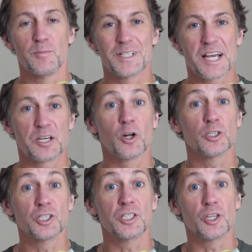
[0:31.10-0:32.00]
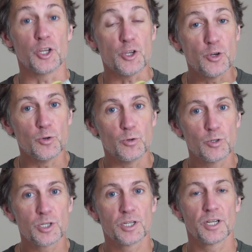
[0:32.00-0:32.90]
technologies that are
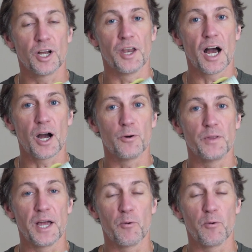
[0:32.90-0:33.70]
used and how they